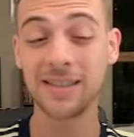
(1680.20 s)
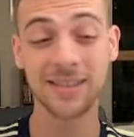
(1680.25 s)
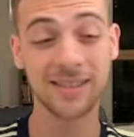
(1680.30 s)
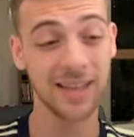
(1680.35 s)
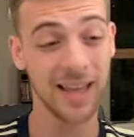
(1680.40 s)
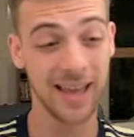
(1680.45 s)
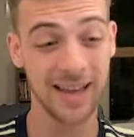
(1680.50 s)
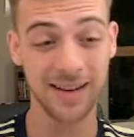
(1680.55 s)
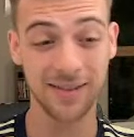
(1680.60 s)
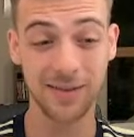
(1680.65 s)
is
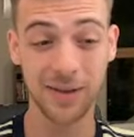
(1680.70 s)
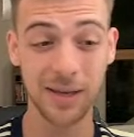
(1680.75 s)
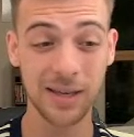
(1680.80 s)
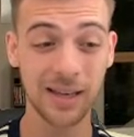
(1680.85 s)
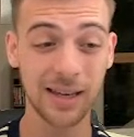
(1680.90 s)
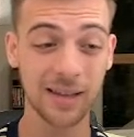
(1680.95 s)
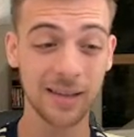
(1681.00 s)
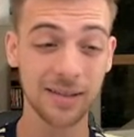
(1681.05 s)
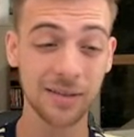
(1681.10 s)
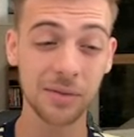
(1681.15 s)
ahead of
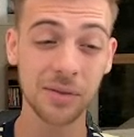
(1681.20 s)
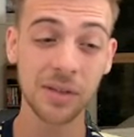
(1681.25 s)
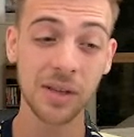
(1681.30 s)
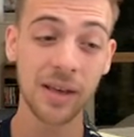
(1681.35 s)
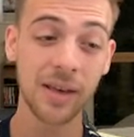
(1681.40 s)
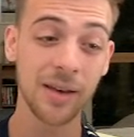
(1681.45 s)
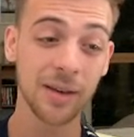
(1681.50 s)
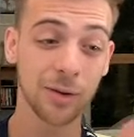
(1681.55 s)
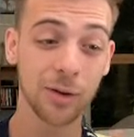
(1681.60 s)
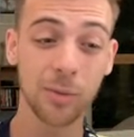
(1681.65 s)
Higgins.
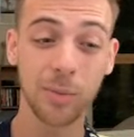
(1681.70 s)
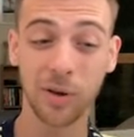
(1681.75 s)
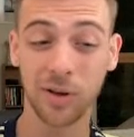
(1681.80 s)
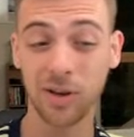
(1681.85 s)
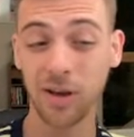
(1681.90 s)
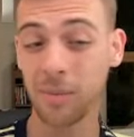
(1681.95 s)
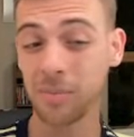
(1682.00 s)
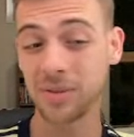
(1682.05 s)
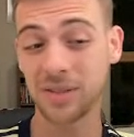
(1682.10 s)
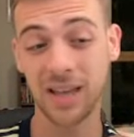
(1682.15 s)
Cooper
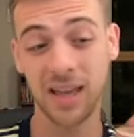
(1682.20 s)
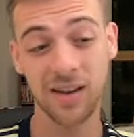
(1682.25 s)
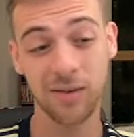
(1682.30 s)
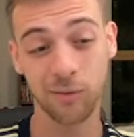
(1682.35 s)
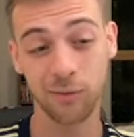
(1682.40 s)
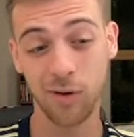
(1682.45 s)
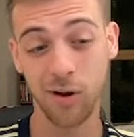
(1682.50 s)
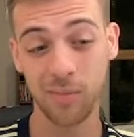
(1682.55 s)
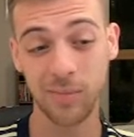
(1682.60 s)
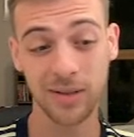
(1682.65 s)
Kupp's ahead of
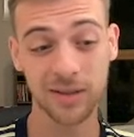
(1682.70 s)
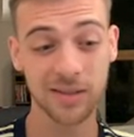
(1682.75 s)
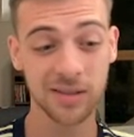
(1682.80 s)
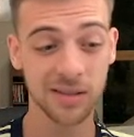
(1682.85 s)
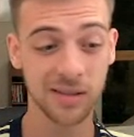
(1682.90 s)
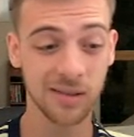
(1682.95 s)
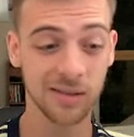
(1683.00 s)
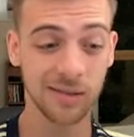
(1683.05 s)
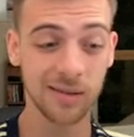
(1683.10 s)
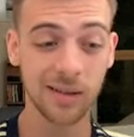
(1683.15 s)

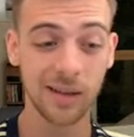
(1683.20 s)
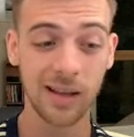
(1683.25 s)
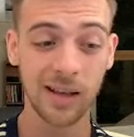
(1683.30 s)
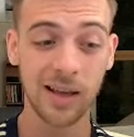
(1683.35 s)
Robinson.